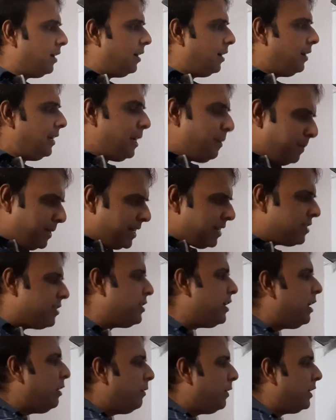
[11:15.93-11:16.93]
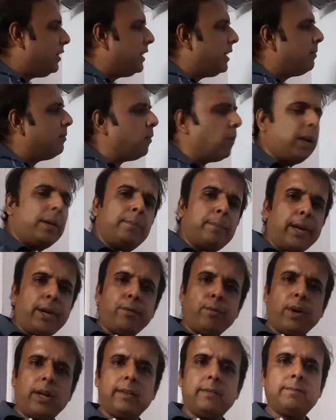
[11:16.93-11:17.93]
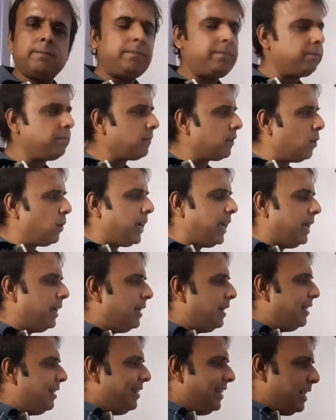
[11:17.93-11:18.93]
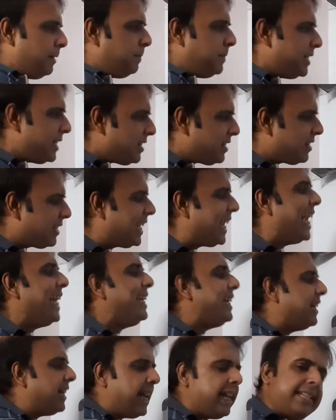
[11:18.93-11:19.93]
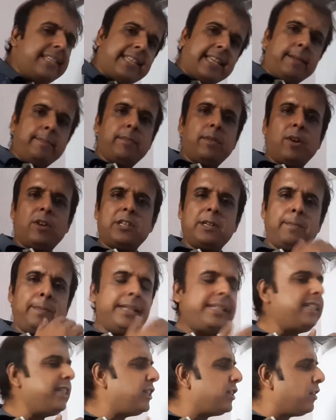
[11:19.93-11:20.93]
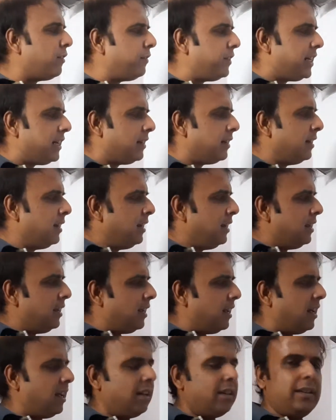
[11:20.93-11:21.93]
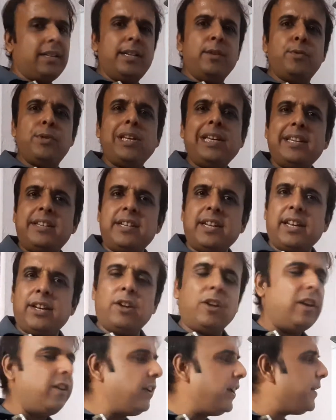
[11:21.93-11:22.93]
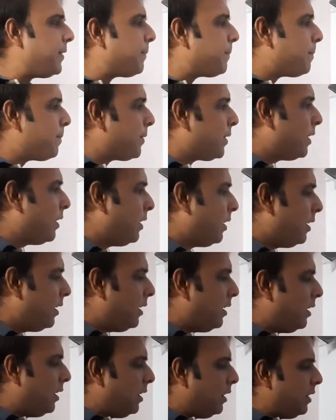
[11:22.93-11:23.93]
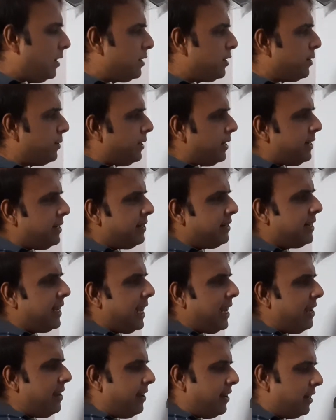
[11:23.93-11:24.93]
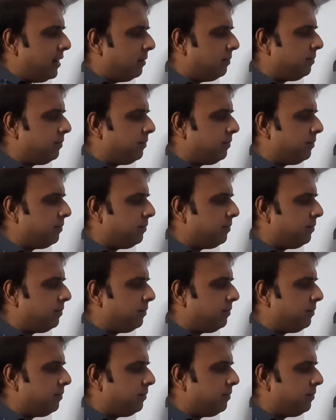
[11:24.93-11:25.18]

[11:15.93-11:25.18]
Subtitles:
let me just deal with them one by one. Okay. Let me just categorize them on the basis of their utility and all, right? So this is the area.